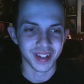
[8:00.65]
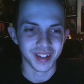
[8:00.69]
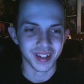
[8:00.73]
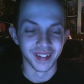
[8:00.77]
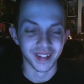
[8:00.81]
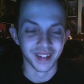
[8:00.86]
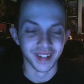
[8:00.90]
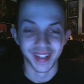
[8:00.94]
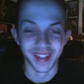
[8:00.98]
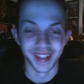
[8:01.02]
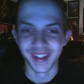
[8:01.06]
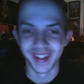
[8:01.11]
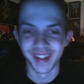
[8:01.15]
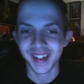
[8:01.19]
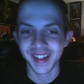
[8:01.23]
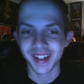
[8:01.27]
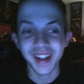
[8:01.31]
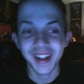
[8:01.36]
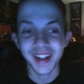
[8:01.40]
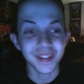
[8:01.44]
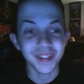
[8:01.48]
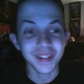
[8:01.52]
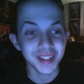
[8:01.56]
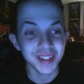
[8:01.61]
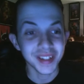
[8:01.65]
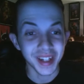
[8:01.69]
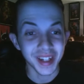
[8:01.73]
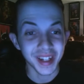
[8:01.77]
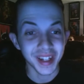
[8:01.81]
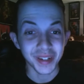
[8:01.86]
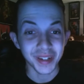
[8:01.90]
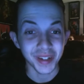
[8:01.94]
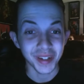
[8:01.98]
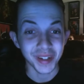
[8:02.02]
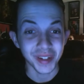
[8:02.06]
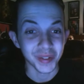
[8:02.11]
and everything like that, which I
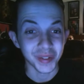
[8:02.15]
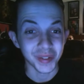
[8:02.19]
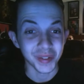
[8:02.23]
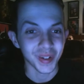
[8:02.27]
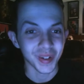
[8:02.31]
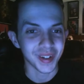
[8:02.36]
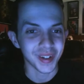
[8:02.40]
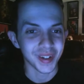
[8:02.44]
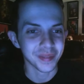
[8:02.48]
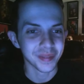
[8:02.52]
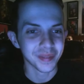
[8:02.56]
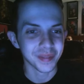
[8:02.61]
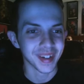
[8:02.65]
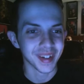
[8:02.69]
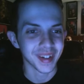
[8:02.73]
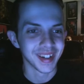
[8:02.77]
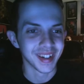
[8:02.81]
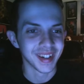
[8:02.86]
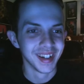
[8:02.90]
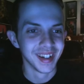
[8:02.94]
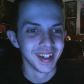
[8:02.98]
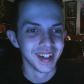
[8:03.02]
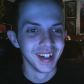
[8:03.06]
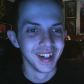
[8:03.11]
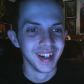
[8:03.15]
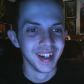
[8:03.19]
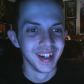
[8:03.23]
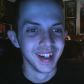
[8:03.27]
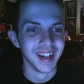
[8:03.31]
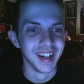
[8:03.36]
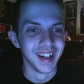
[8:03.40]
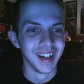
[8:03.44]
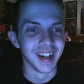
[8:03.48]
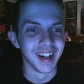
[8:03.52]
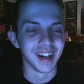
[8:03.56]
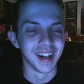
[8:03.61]
know sounds wrong, but
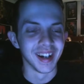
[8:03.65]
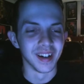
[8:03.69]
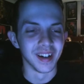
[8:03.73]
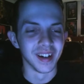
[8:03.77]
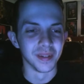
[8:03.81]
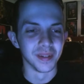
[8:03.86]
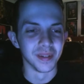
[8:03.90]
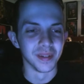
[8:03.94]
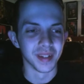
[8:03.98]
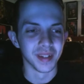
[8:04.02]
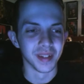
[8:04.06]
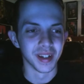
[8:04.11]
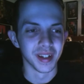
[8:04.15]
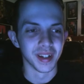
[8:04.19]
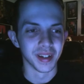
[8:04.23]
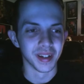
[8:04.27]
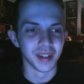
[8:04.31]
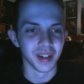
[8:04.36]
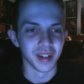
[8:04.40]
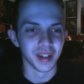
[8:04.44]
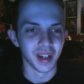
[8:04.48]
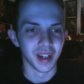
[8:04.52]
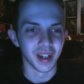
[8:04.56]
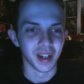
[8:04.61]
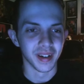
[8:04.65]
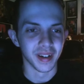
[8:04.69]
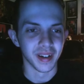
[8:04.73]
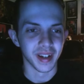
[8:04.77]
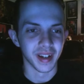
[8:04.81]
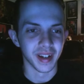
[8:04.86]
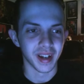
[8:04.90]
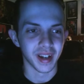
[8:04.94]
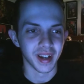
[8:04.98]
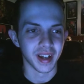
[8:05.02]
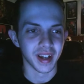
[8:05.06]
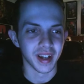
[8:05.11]
then I
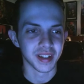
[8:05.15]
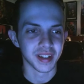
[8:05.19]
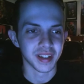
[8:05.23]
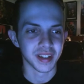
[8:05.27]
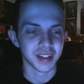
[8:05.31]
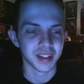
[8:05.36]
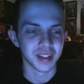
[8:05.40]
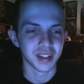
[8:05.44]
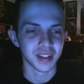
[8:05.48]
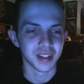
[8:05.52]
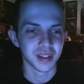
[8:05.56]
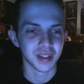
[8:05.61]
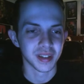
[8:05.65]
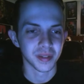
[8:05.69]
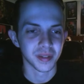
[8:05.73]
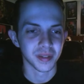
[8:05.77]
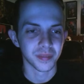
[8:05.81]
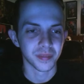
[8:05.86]
had Ash,